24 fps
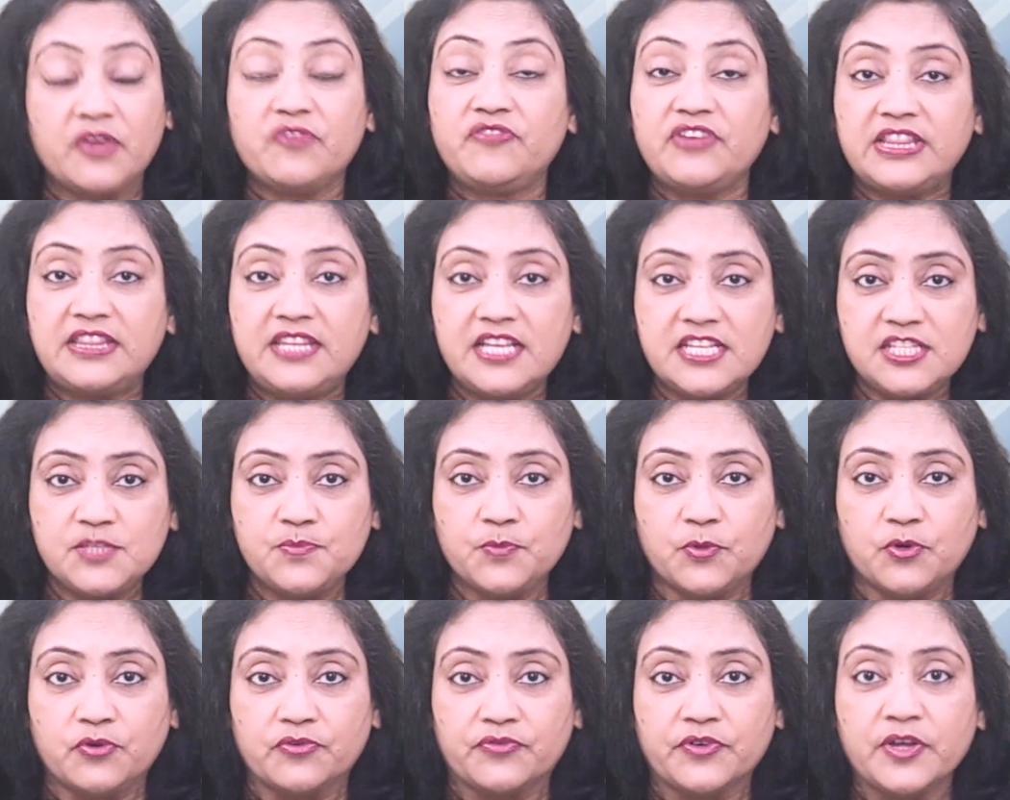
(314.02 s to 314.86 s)
With this
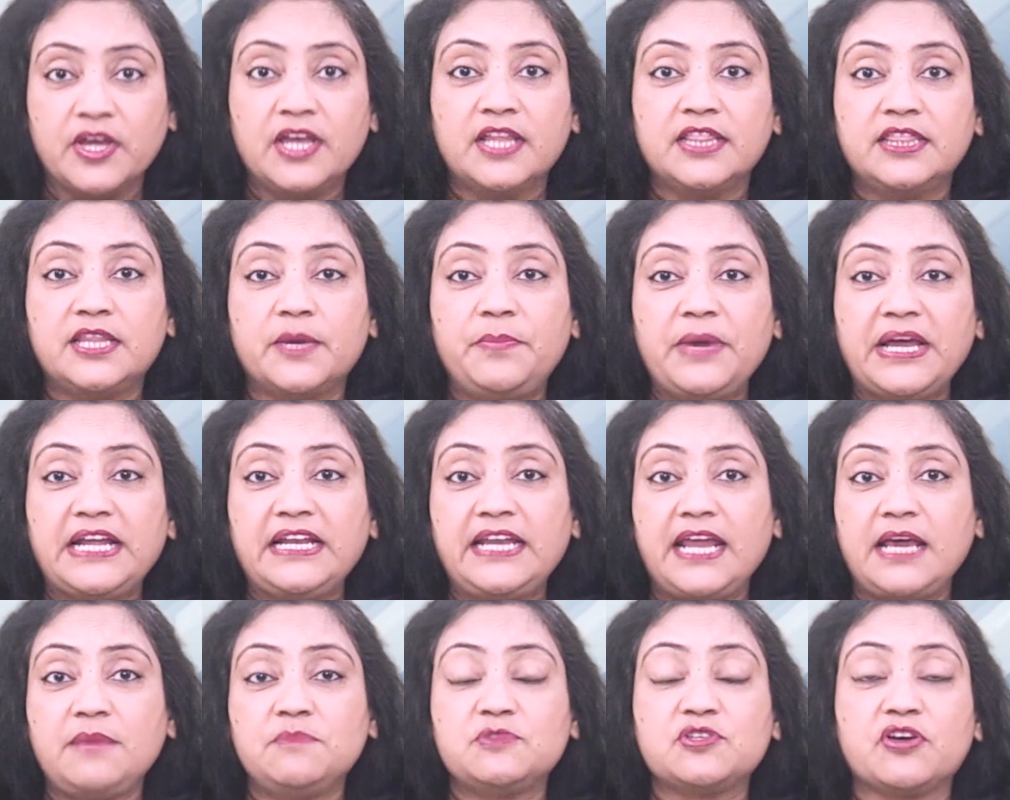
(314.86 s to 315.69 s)
move, the big
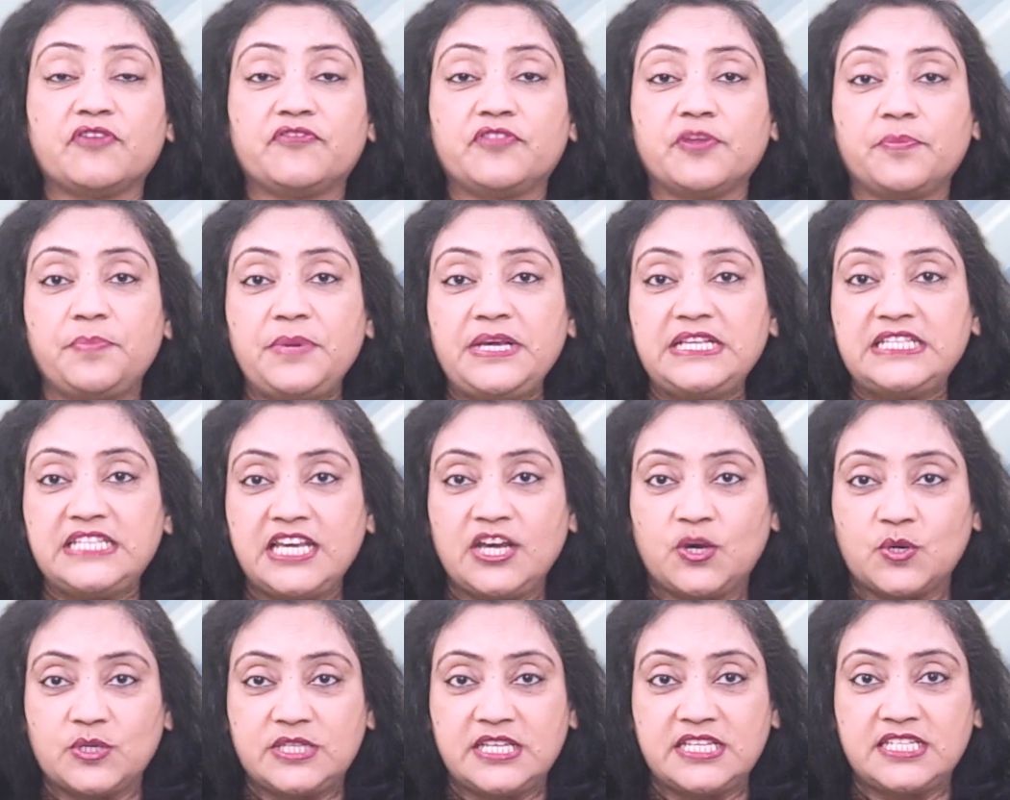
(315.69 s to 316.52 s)
names of the
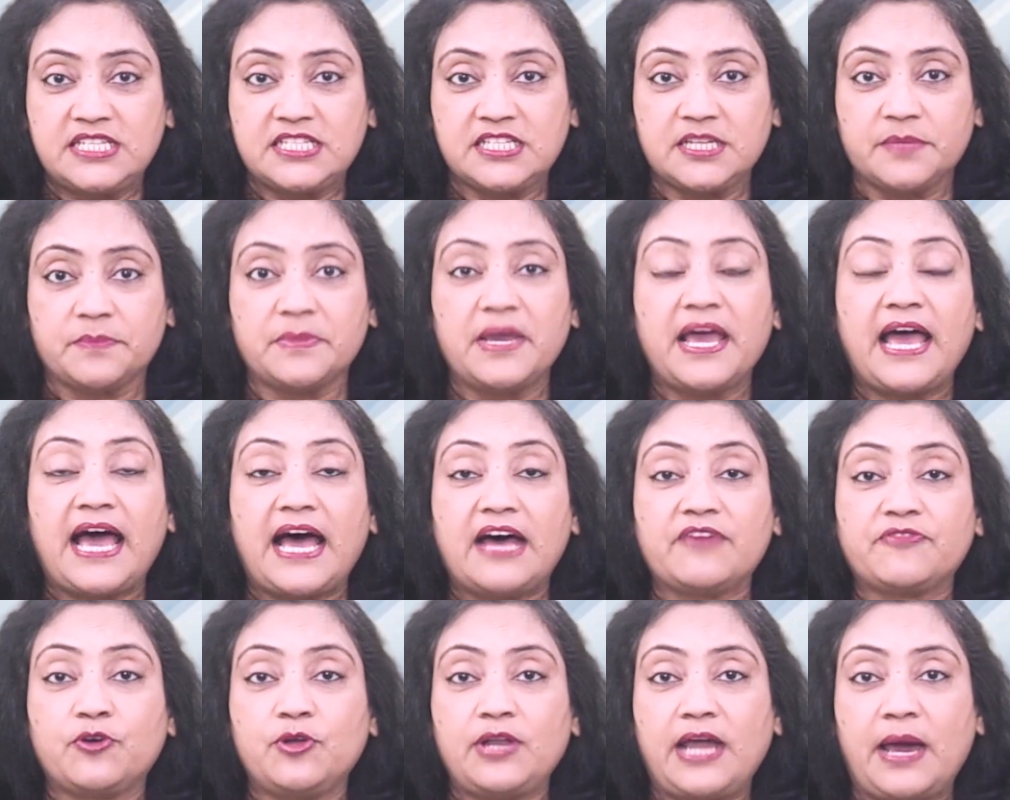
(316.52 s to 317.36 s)
PC ecosystem
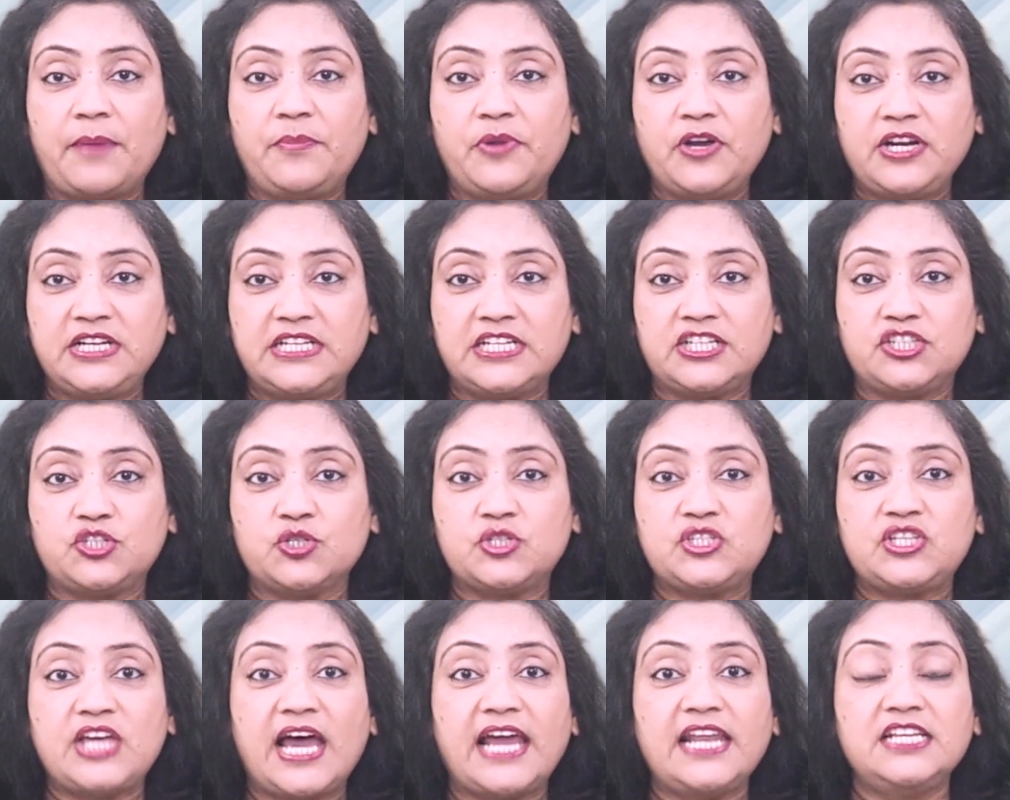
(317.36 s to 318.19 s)
have collaborated to
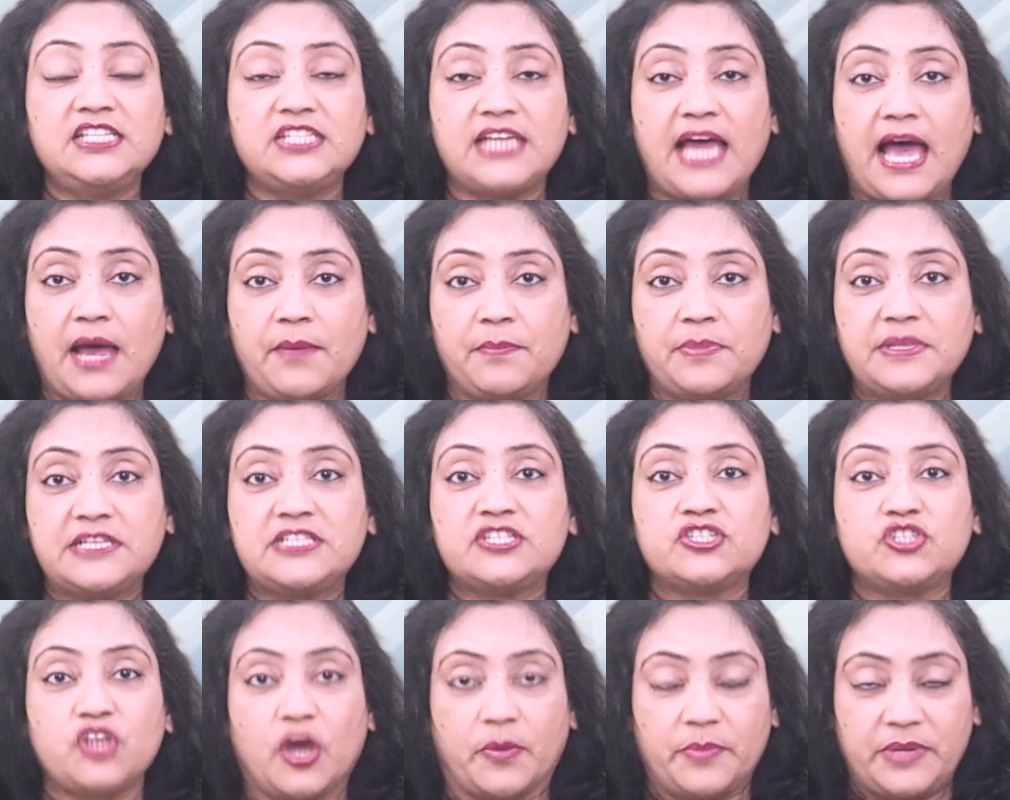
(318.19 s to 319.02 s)
challenge
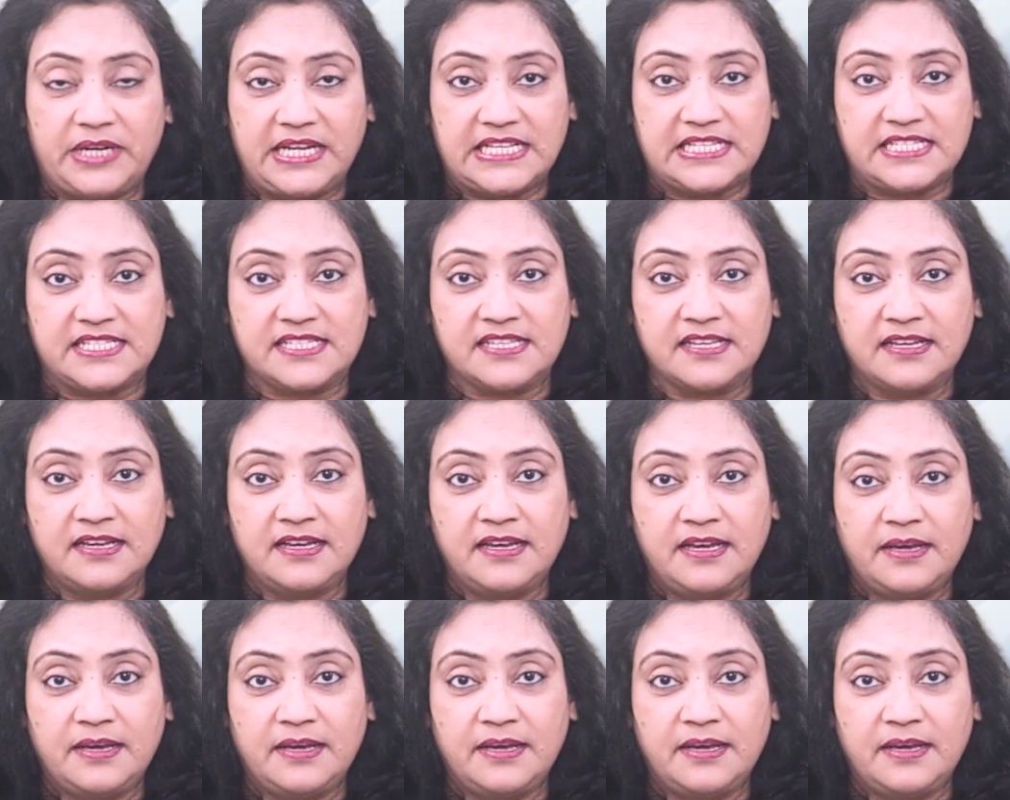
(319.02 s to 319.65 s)
Apple's dominance.